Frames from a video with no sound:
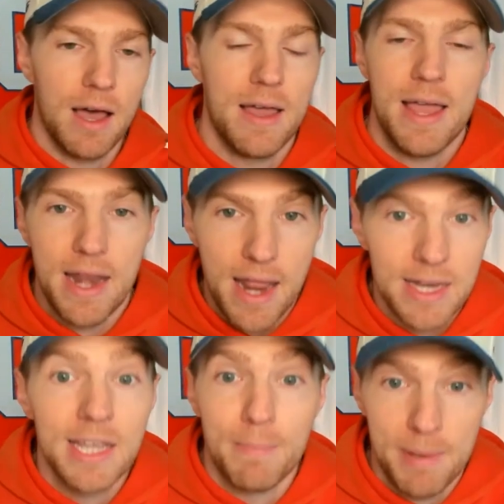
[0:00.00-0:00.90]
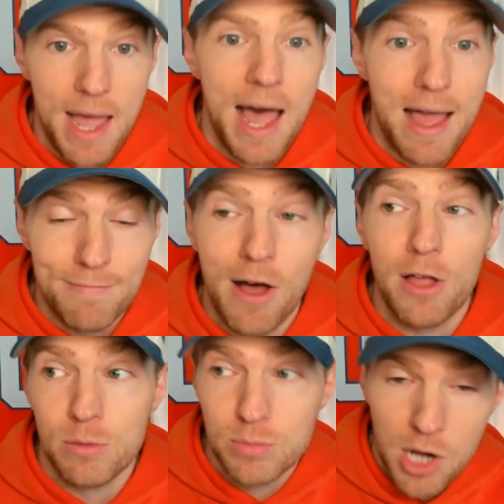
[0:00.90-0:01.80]
And he can be a high
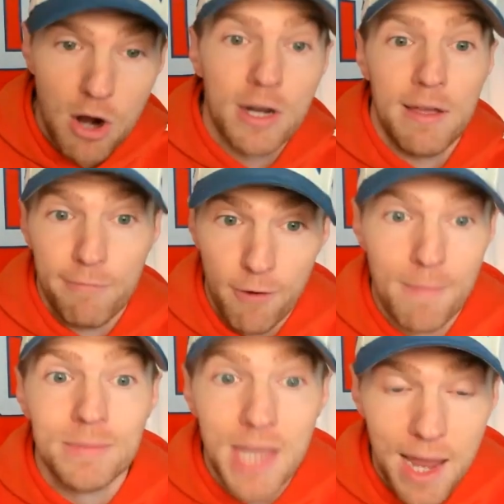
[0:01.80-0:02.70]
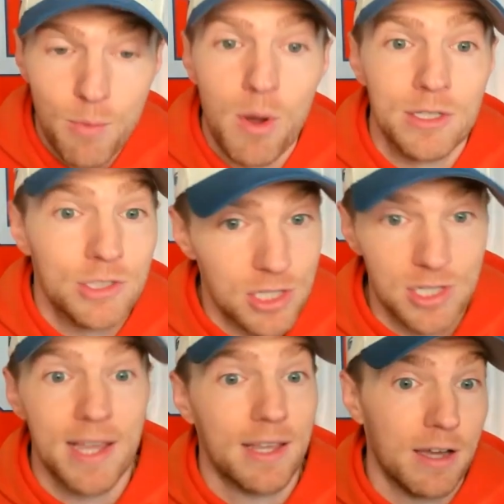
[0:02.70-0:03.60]
volume target from day one, just
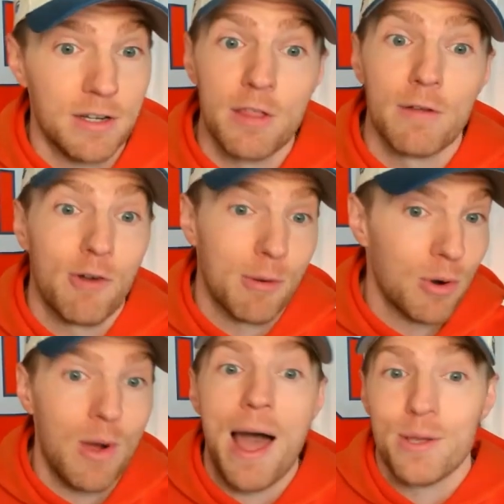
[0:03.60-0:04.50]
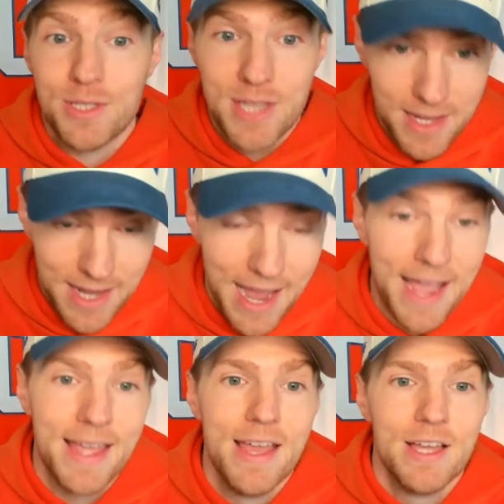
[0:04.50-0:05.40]
like another former Ohio State
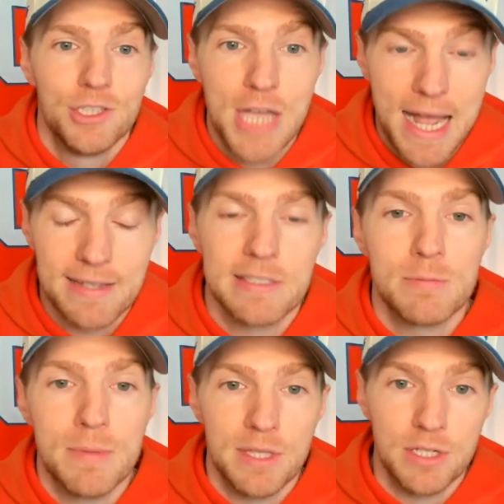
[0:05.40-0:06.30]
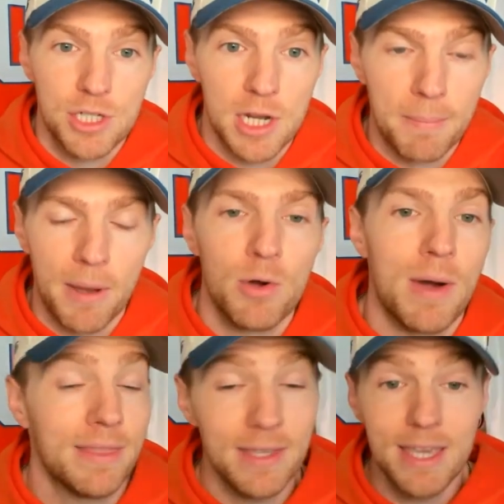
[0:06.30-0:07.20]
guy, Jackson Smith-Njigba, who
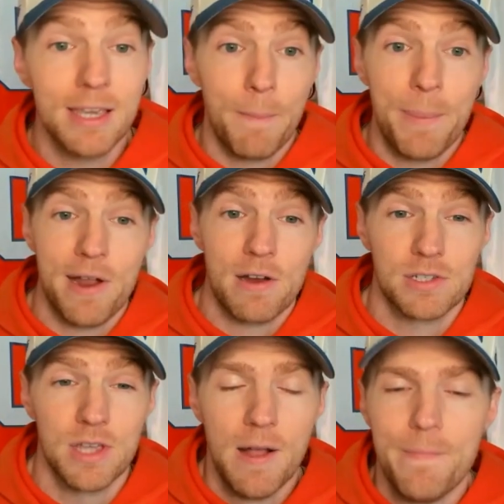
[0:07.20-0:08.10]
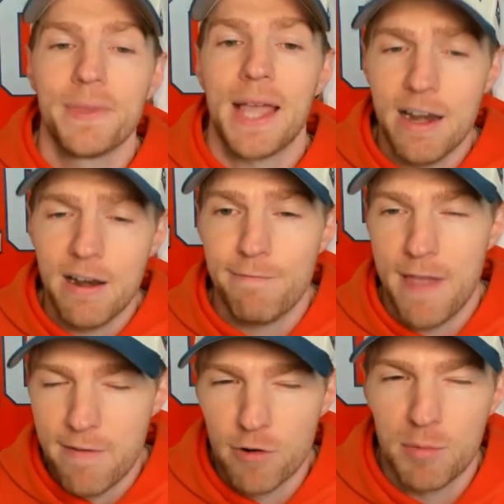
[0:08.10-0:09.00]
I think he compares kind of
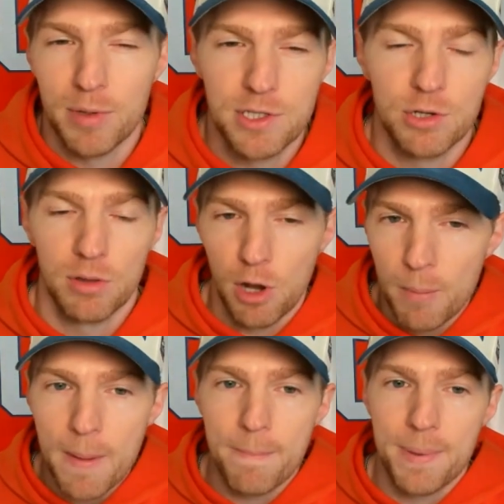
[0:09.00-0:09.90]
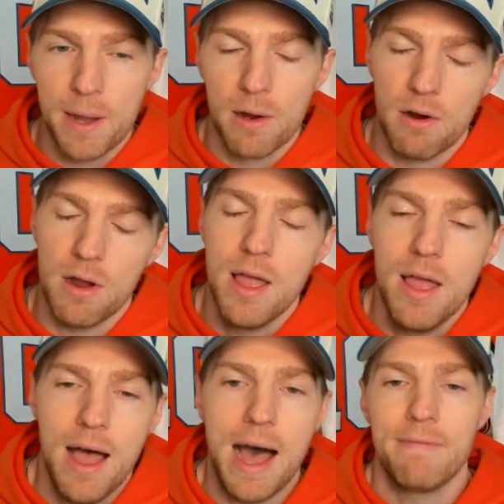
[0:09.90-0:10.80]
favorably to. A little bit bigger,
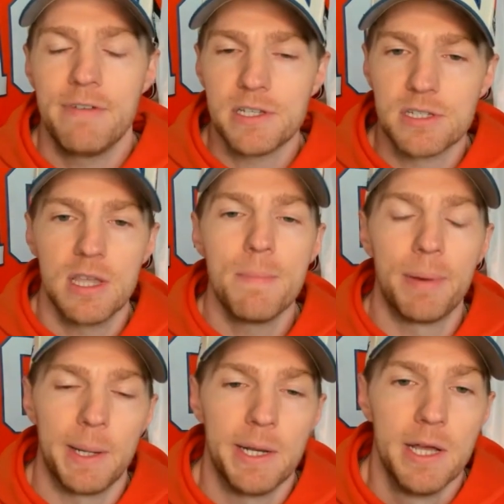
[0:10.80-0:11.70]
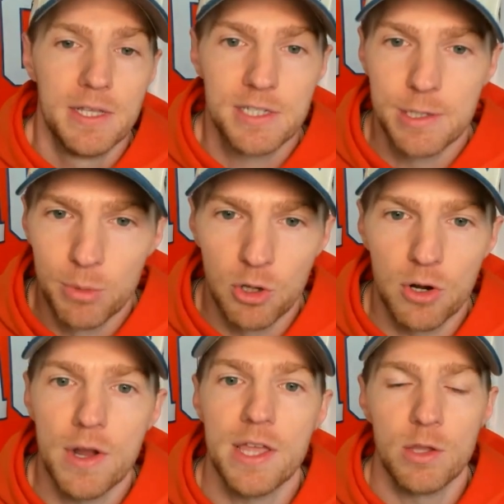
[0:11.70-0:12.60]
obviously, but similar
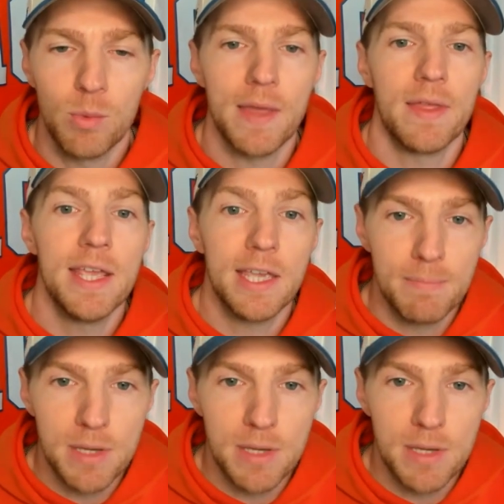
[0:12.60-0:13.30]
in the way that he can be